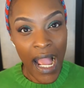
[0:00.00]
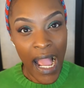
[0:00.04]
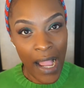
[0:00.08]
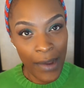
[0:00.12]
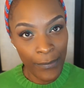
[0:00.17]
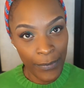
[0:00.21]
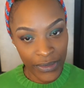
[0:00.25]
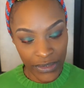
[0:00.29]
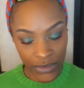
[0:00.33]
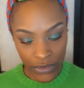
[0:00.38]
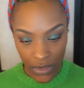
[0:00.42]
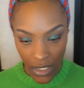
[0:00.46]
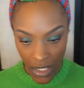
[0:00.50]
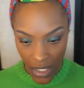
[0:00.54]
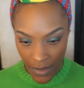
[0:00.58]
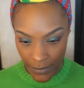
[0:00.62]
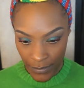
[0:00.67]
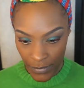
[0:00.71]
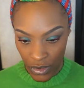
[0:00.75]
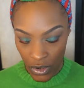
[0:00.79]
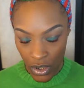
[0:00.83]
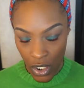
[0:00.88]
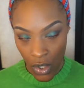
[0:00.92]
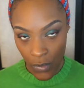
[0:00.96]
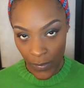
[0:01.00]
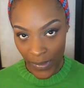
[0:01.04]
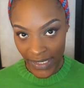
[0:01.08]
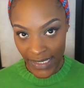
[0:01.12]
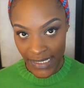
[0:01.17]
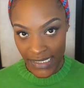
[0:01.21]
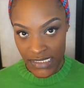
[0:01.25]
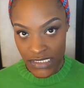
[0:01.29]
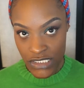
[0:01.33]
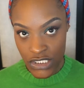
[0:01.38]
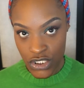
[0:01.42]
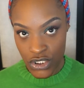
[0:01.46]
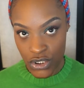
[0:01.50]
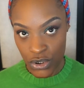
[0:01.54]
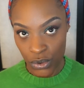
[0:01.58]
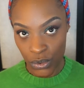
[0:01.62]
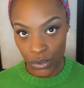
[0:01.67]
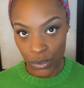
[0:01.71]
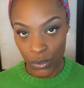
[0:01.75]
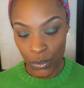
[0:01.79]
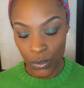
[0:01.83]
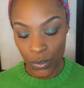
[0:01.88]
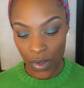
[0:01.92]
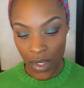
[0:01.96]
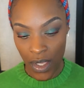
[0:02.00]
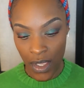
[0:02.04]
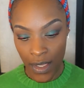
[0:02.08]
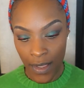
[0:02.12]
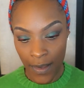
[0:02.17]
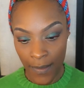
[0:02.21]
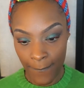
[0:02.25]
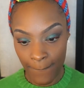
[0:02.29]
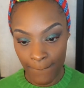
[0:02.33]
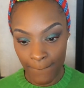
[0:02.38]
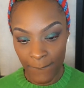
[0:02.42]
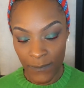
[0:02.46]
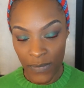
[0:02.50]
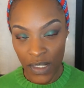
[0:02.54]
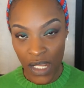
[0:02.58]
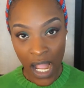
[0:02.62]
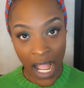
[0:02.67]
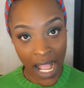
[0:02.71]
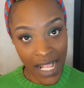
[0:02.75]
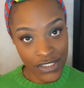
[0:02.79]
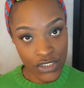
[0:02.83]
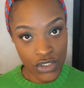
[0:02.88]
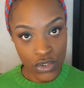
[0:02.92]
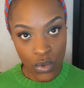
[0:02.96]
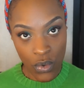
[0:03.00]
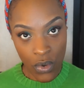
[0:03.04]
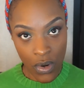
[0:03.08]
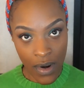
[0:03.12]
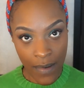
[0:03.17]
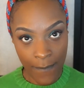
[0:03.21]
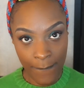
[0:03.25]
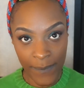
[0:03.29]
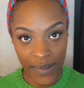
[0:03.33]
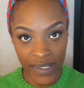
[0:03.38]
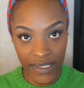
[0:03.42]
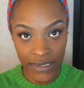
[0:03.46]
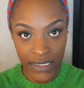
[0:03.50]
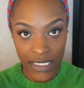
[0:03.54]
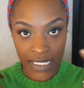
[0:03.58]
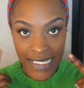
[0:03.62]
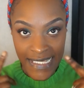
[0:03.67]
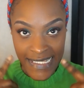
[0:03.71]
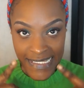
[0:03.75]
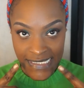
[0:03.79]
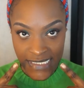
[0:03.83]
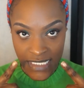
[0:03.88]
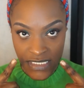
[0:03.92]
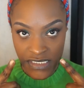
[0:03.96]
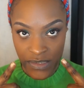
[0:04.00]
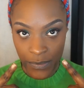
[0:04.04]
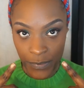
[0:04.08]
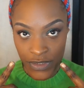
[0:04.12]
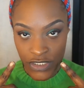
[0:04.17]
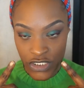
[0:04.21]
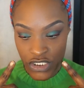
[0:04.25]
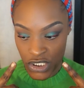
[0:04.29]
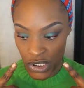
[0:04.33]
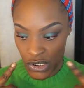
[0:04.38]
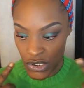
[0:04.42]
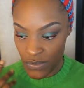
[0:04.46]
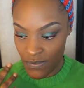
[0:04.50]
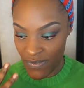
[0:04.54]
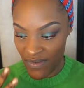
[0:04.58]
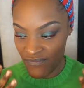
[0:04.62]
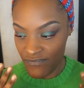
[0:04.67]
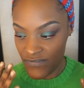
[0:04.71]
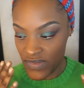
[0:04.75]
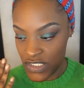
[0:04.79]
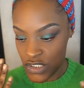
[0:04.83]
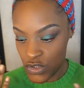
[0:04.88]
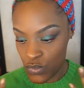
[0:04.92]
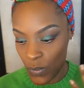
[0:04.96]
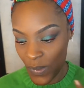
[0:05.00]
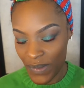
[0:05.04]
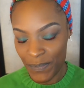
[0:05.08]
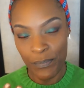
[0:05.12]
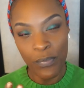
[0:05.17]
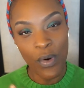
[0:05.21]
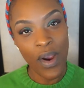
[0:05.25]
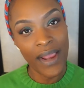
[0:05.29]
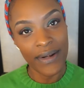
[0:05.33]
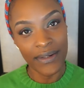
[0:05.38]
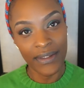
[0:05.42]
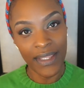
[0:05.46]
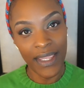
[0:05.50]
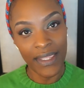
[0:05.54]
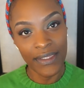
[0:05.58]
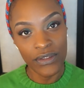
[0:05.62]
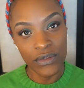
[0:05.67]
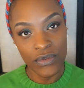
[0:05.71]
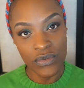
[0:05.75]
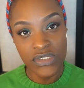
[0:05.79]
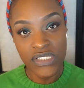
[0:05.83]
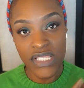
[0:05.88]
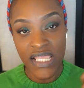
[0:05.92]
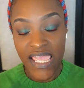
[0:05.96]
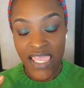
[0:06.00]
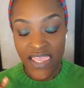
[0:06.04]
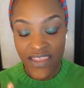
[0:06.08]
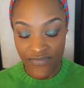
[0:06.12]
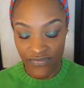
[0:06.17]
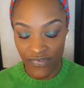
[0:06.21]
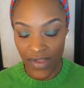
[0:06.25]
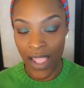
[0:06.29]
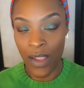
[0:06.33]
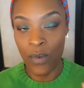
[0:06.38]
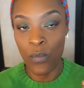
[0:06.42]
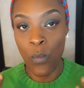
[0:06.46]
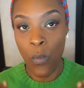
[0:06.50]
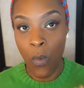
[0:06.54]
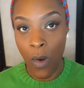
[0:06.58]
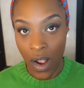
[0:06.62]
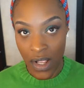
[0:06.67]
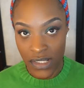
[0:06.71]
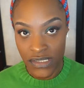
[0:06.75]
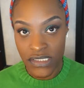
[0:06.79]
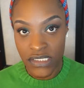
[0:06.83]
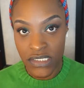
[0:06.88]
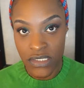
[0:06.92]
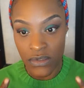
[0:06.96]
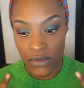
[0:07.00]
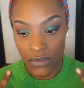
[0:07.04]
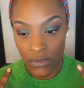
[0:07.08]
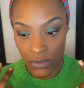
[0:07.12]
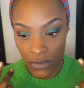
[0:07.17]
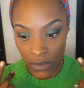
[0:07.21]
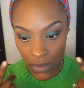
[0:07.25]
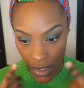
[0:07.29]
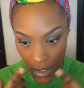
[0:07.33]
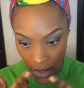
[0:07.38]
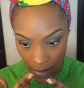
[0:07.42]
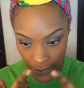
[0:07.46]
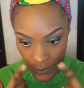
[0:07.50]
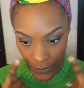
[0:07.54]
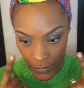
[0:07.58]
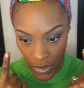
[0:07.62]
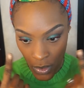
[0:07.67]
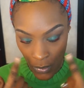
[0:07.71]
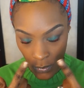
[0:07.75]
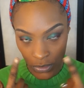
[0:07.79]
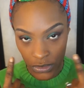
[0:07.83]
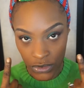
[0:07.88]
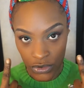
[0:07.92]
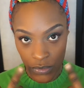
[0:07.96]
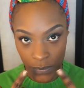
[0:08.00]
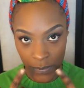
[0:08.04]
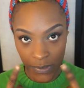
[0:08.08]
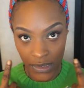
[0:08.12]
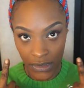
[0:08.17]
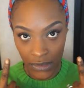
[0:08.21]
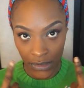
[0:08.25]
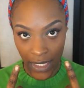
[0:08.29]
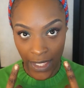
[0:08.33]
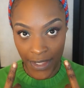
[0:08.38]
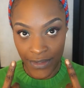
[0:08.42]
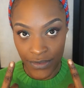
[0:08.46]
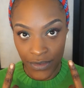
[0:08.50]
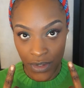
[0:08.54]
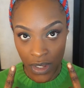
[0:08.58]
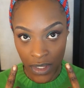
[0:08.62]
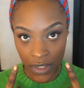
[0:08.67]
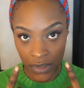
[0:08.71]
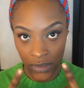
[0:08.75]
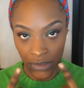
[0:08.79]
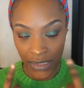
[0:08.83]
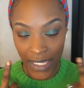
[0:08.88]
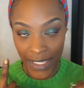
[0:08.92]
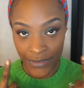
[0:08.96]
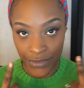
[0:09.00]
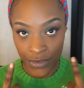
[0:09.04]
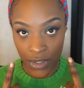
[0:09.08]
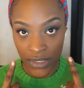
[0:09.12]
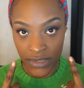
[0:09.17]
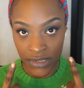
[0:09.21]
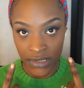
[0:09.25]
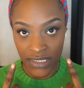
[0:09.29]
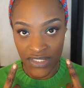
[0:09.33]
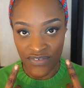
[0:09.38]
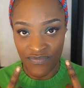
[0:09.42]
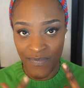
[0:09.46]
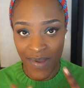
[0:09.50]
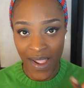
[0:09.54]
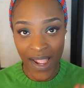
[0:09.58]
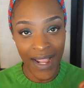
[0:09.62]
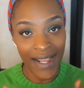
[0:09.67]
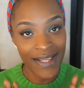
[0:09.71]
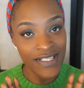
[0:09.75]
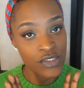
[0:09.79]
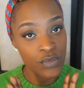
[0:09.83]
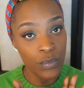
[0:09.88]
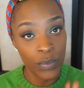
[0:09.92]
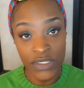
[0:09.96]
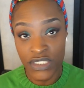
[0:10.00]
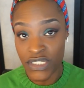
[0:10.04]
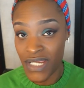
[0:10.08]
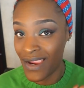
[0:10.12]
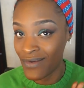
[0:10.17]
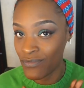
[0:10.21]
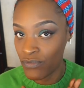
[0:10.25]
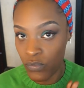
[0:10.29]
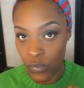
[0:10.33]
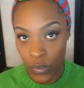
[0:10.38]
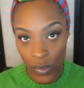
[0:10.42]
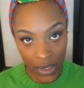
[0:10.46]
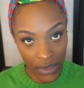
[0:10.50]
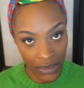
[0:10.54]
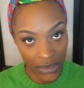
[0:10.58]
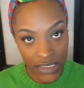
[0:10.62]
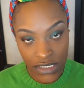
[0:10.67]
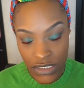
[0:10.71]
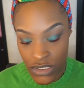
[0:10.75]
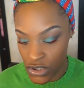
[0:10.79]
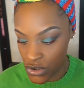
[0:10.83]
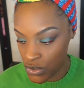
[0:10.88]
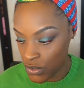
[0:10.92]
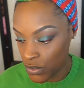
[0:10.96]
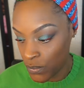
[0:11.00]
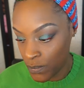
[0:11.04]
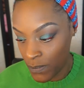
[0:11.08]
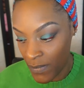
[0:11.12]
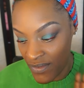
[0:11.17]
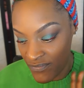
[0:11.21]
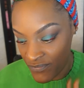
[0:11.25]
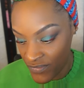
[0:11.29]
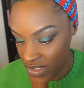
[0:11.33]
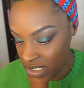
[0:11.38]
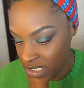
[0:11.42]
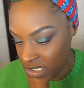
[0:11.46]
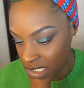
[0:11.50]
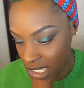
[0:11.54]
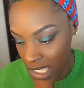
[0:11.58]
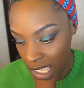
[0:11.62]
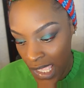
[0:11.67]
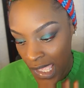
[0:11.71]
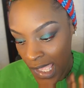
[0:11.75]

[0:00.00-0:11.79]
I would um, go into um, contour, but since I want to show you, muffins, what product I use, if I want to um, go a little bit of light, lighter underneath my eyes, which I rarely do, muffins,